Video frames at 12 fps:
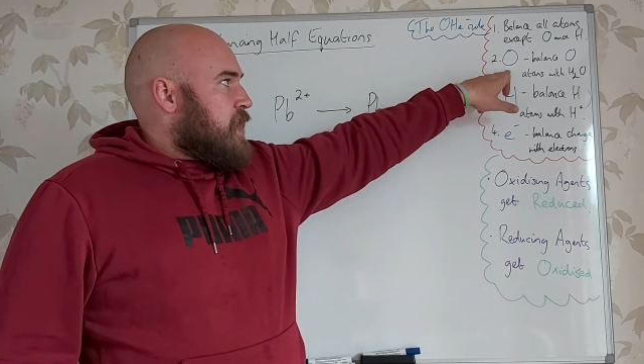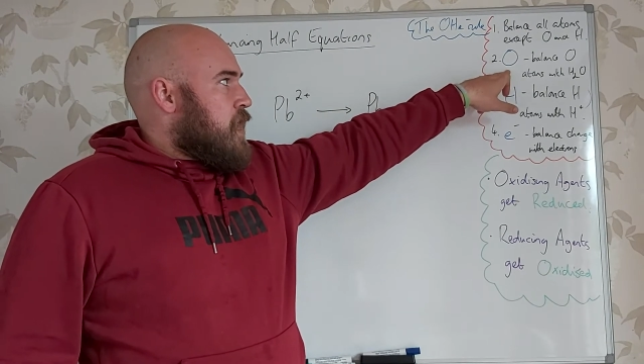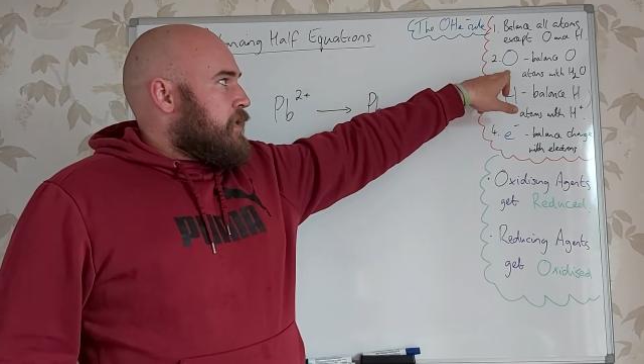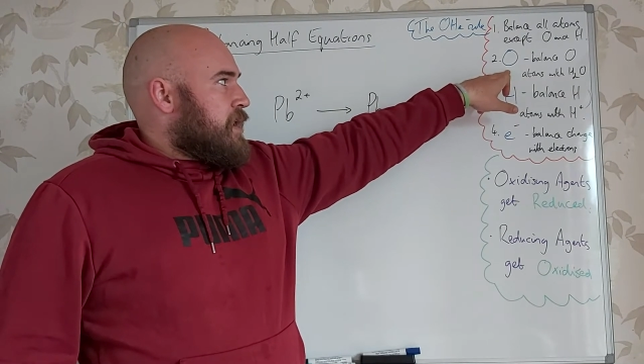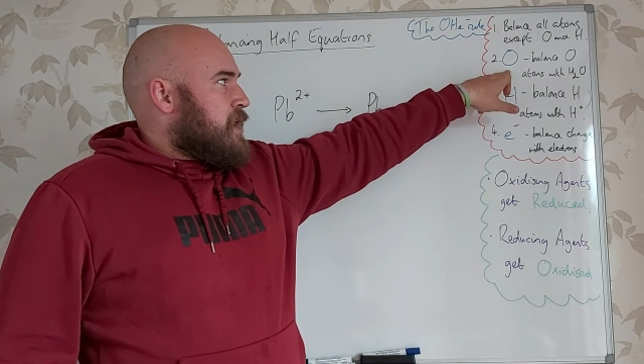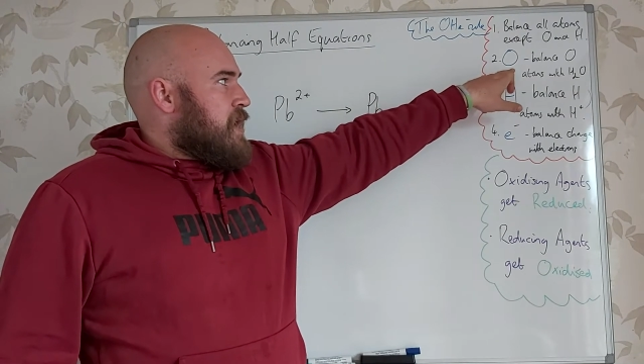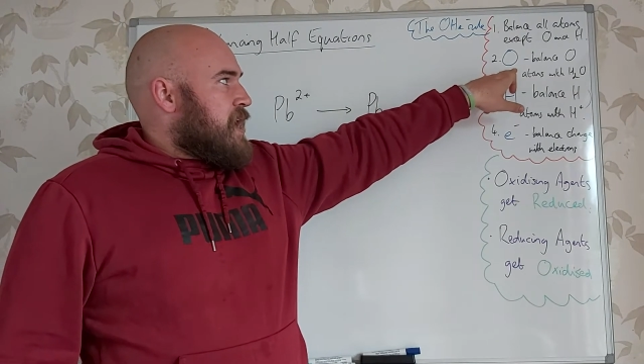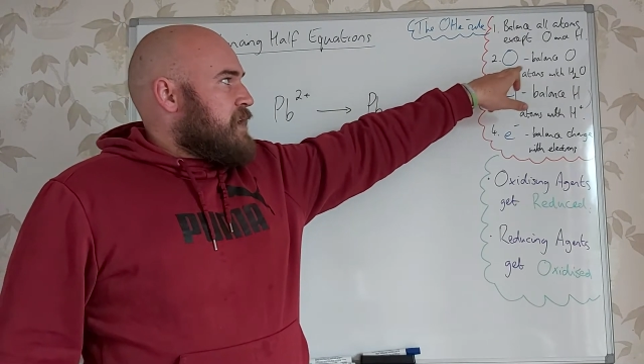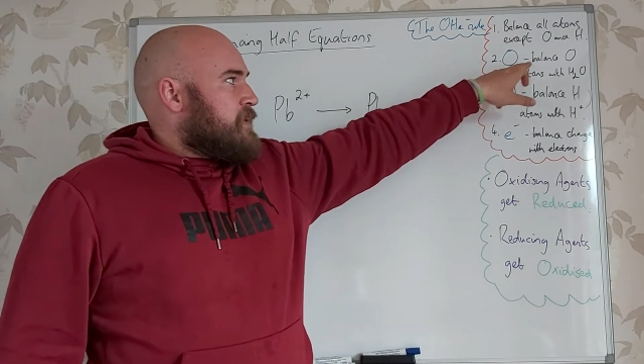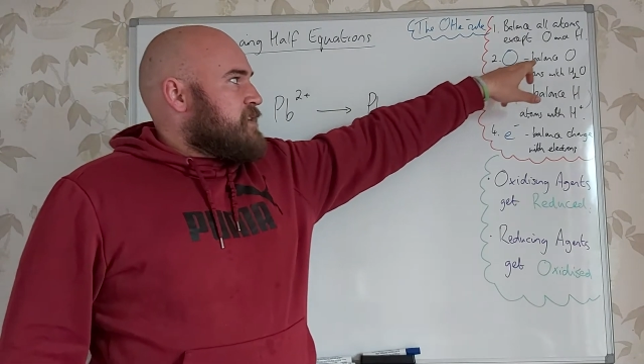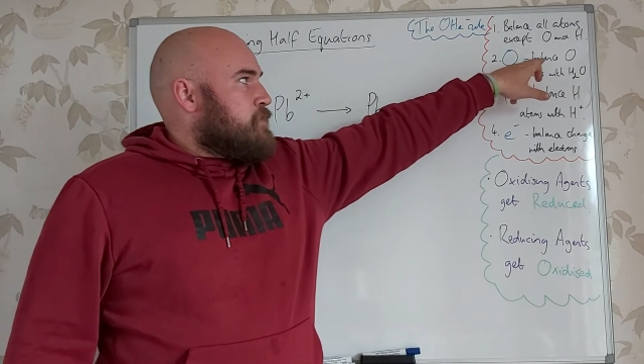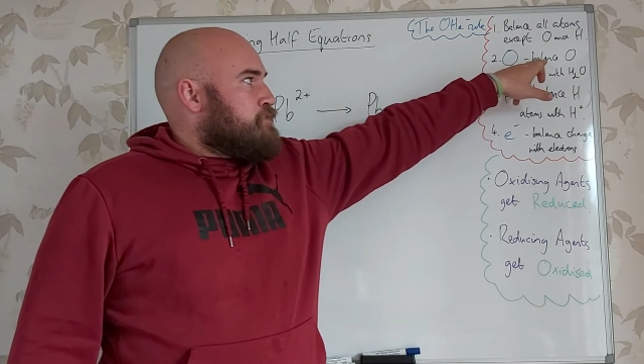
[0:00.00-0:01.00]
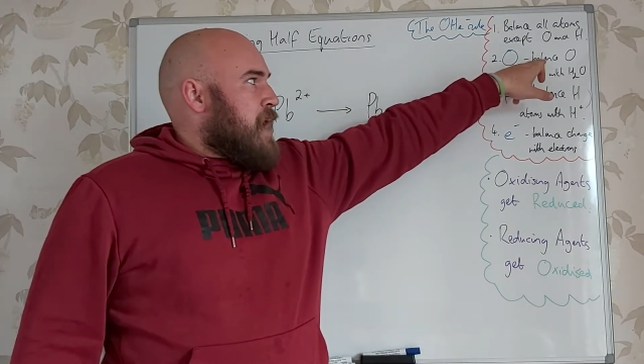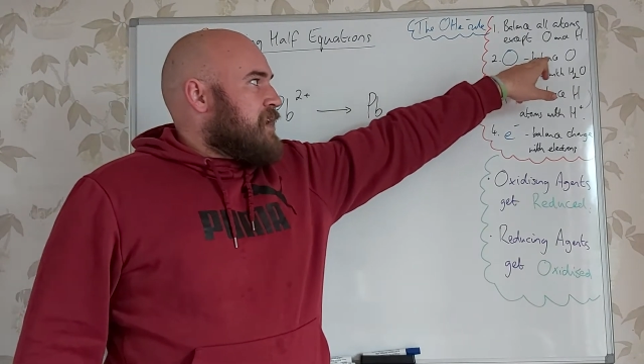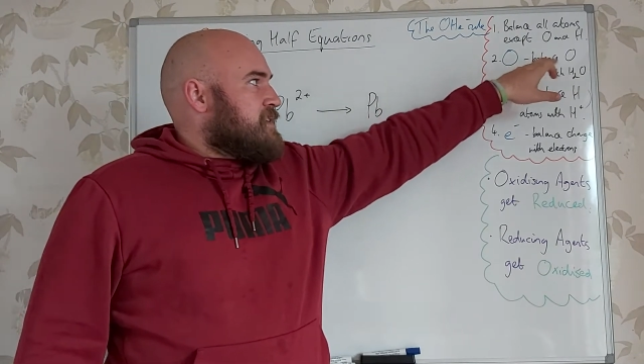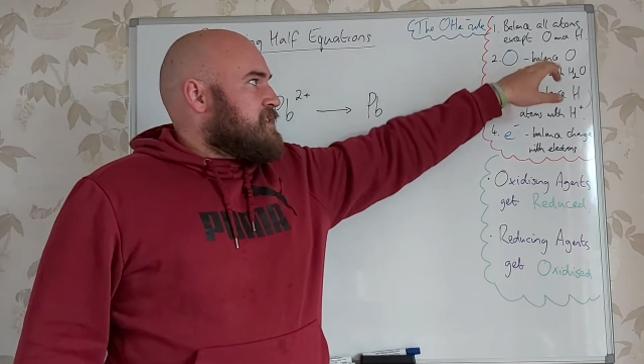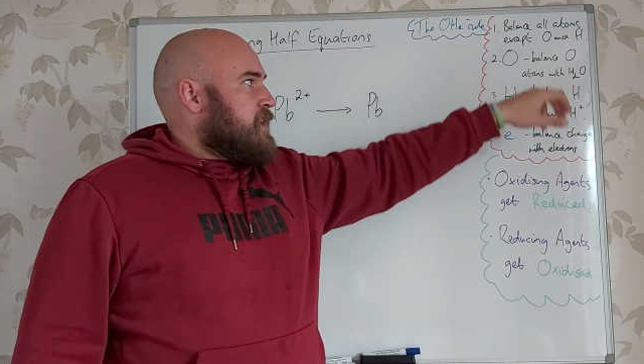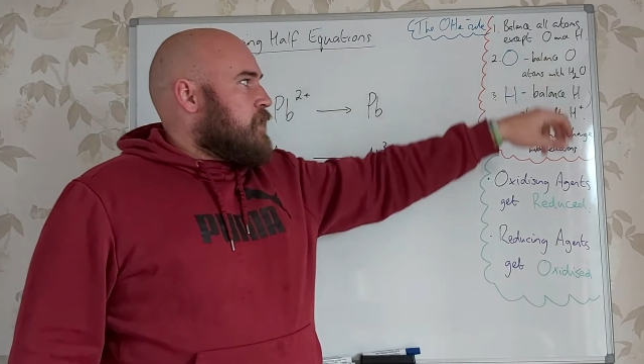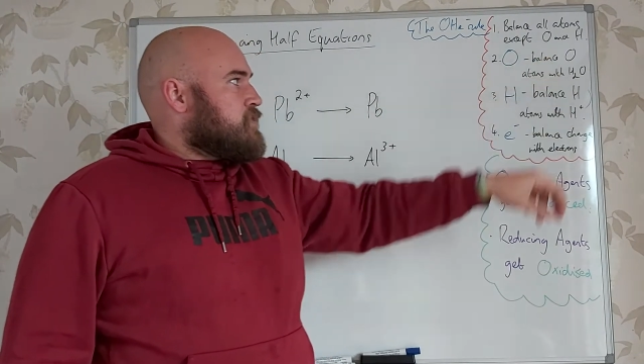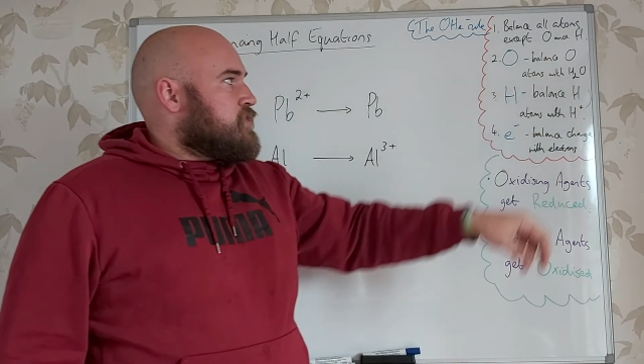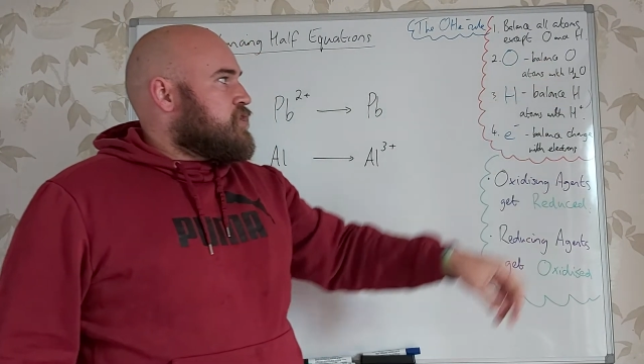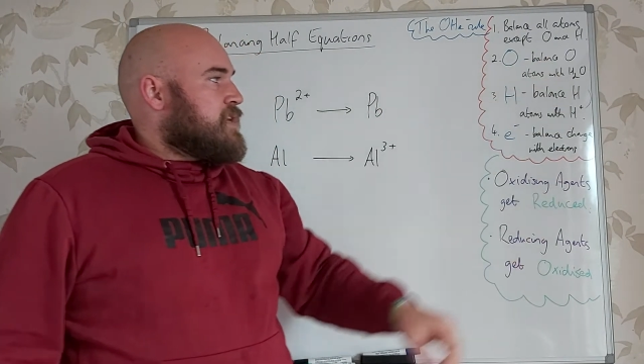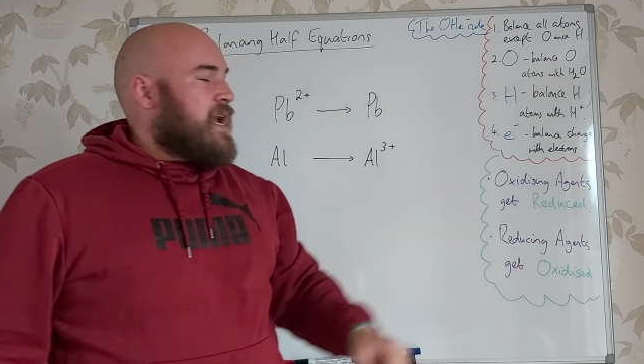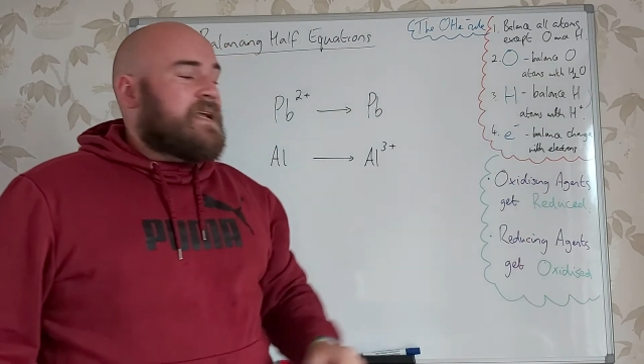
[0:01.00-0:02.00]
O in O'Hay means you balance the
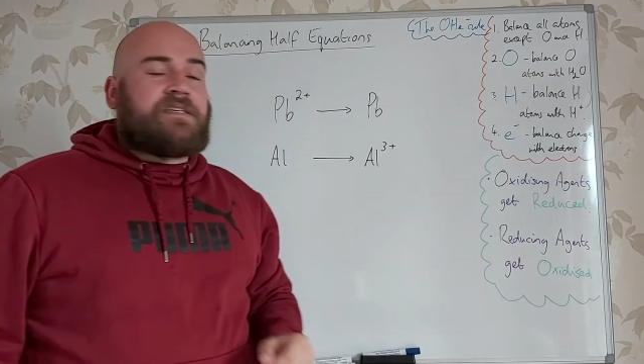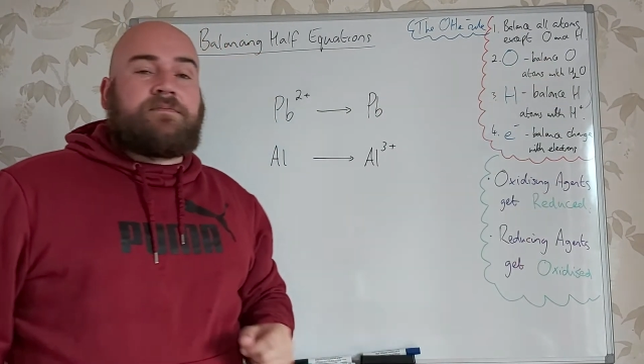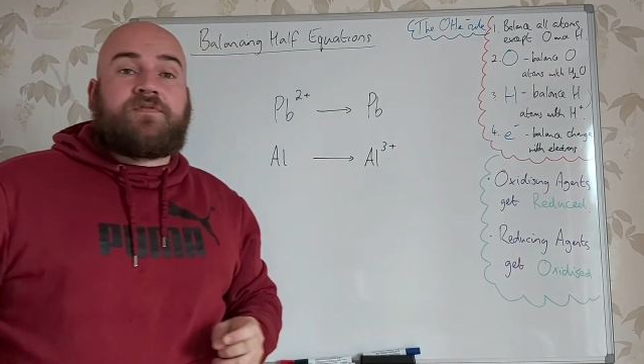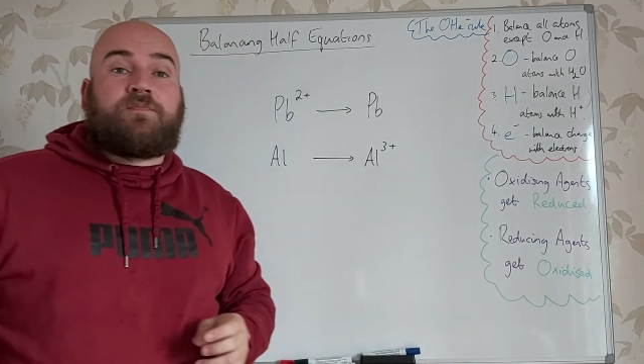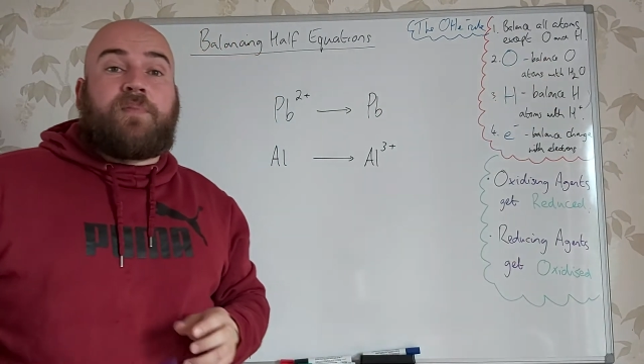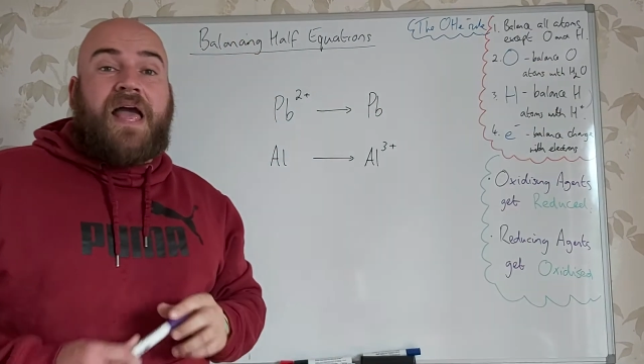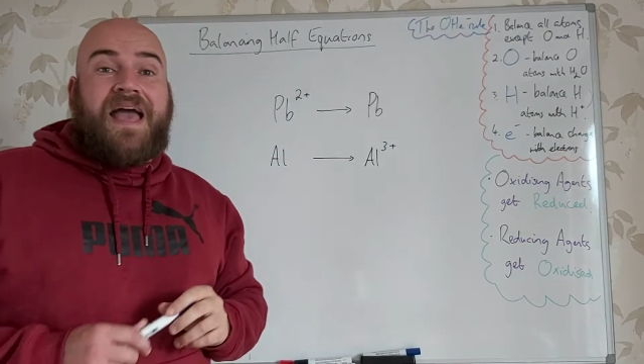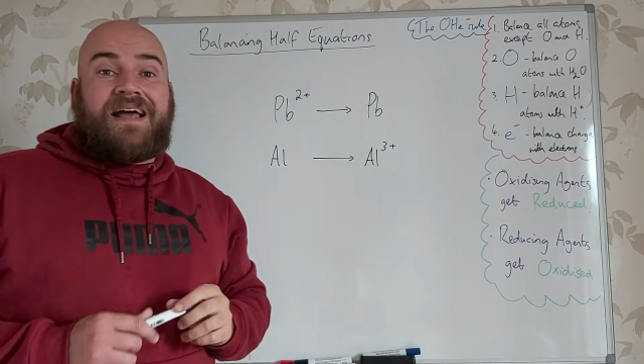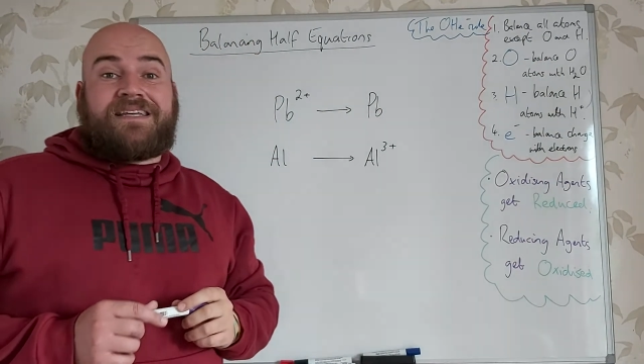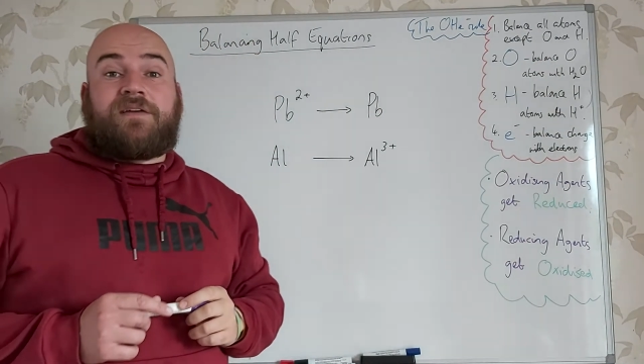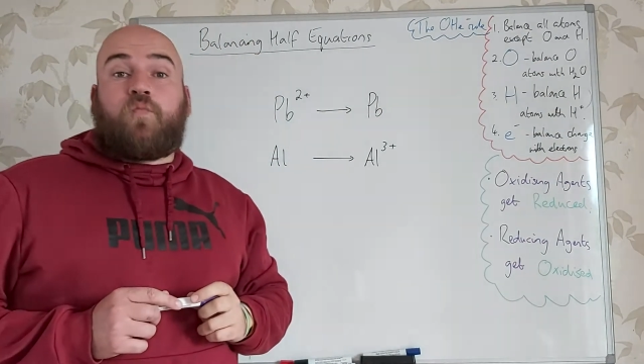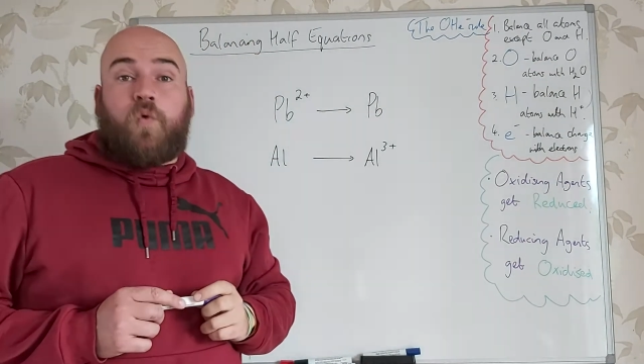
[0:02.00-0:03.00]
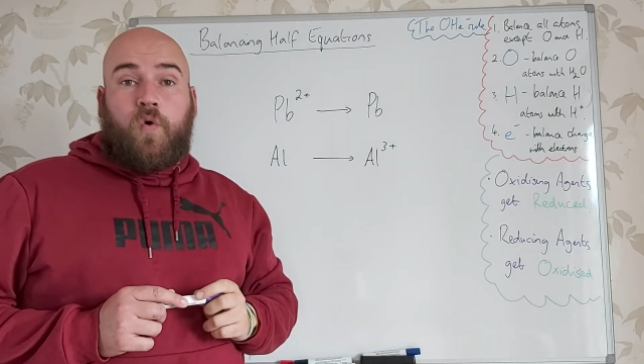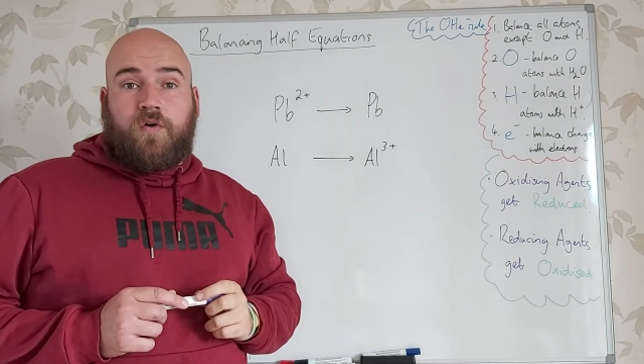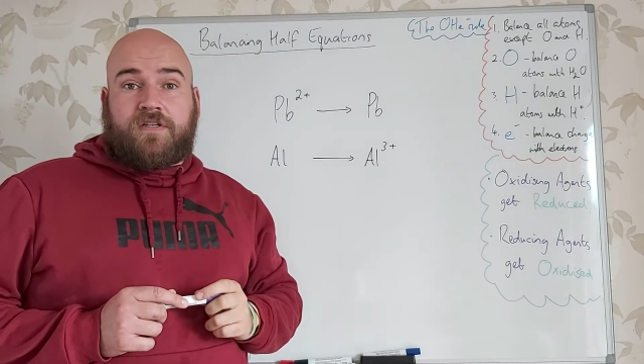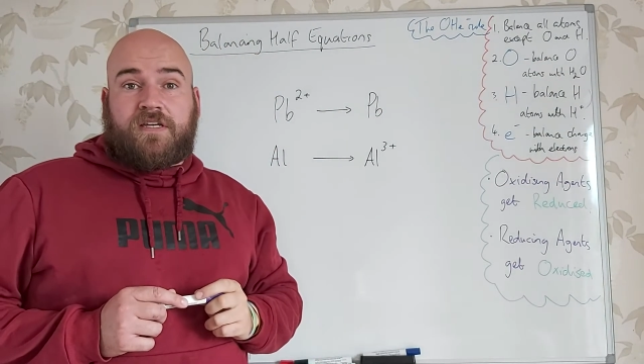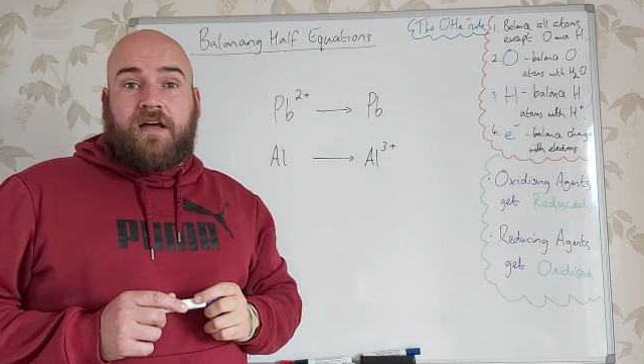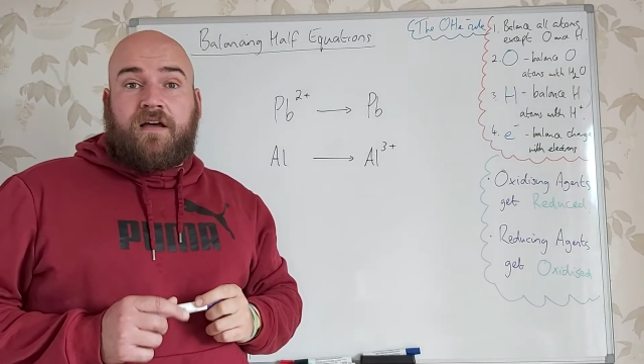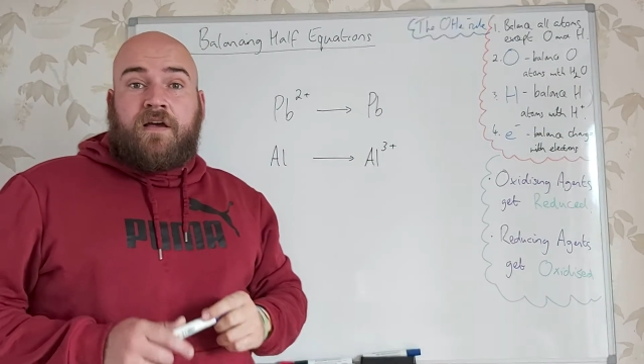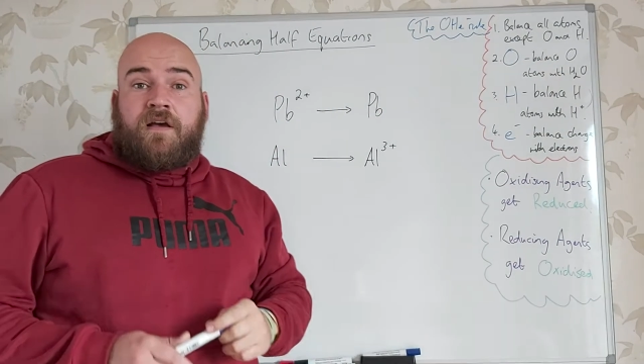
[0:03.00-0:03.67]
oxygen atoms by adding water.